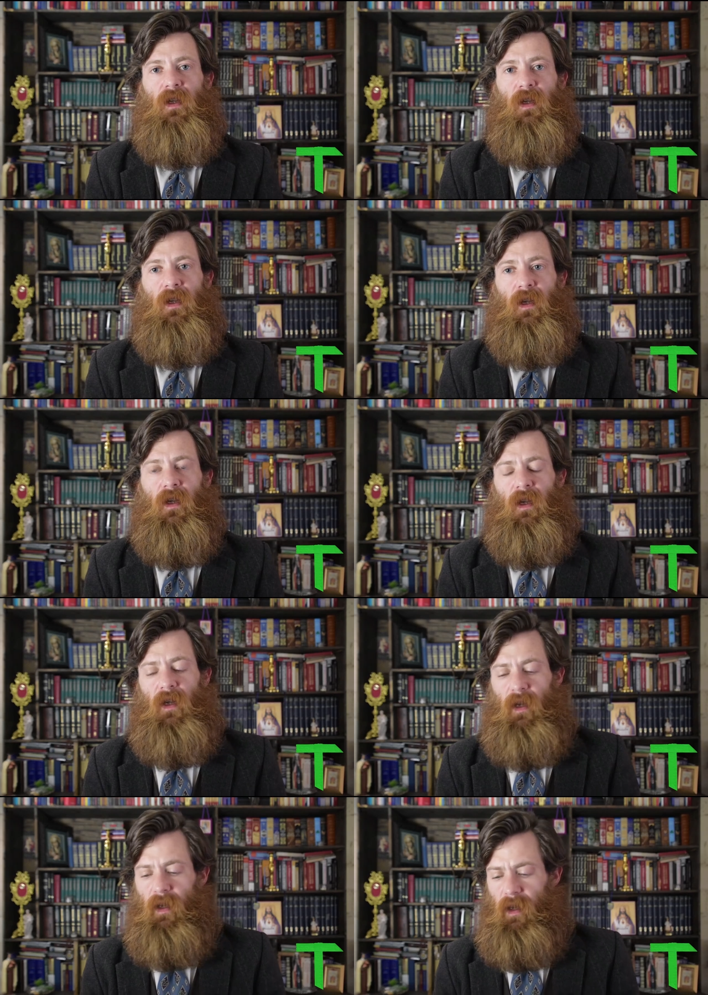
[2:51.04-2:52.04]

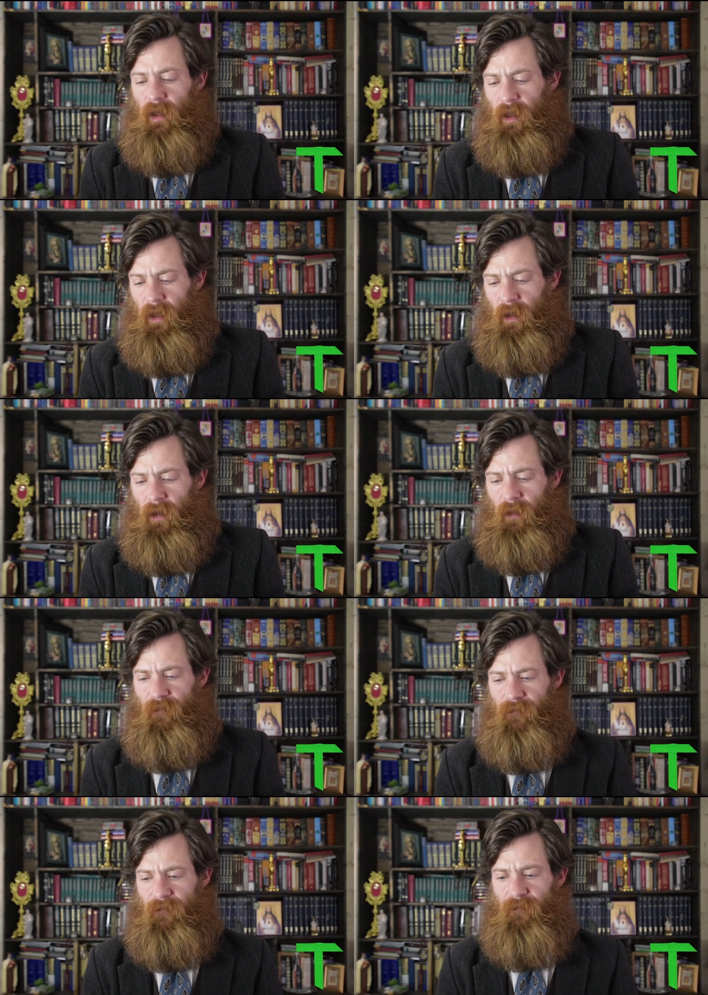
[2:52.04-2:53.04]

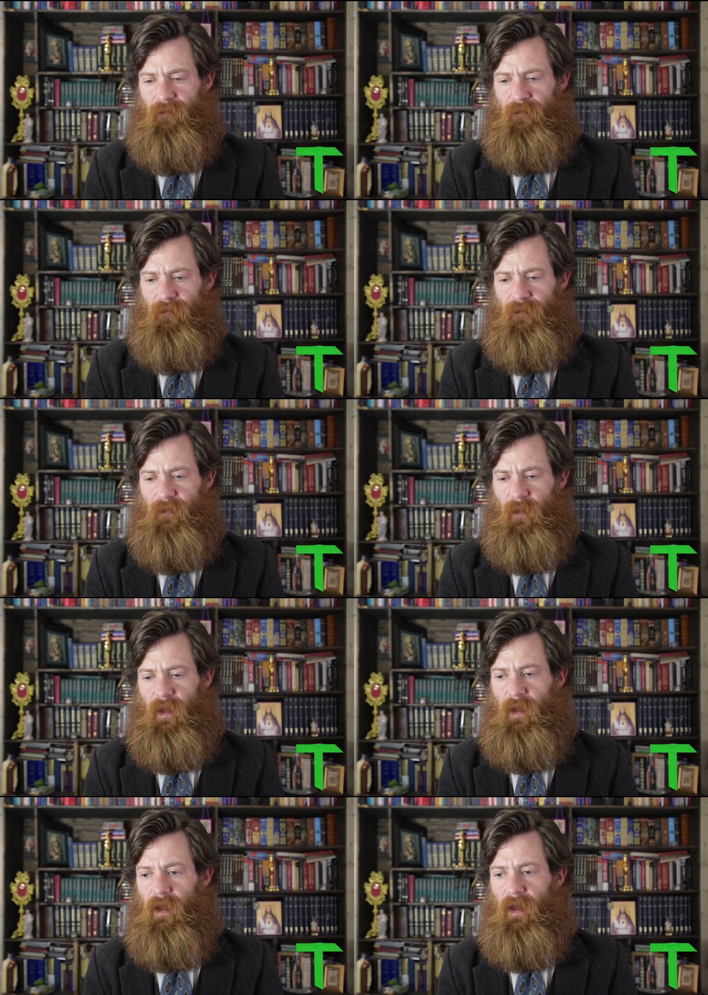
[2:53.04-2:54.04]

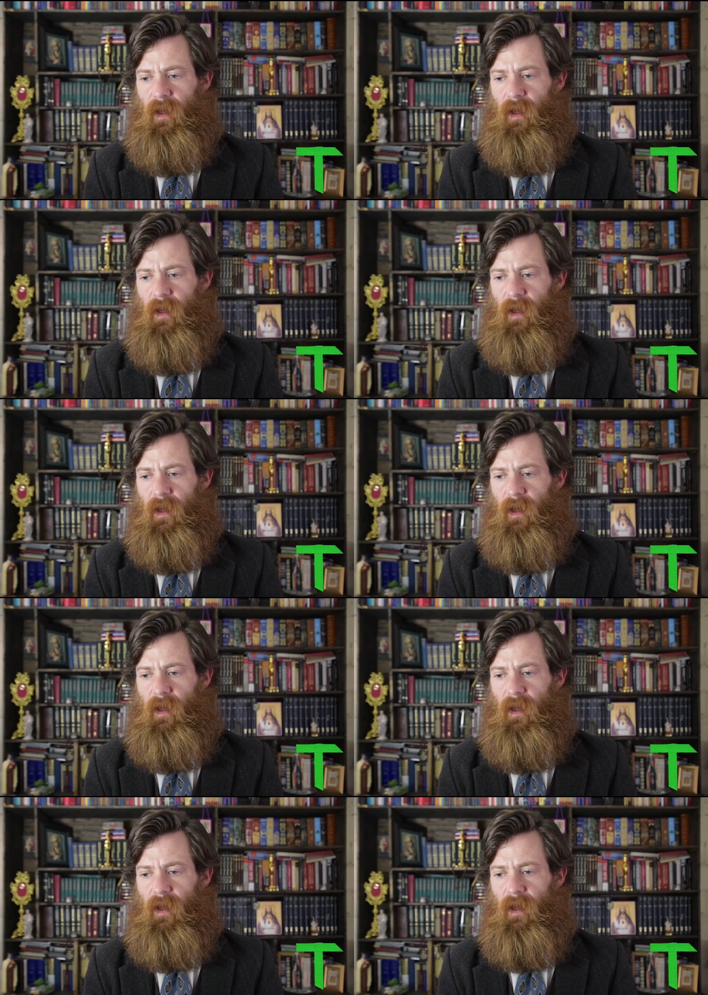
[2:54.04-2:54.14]
(no one is talking)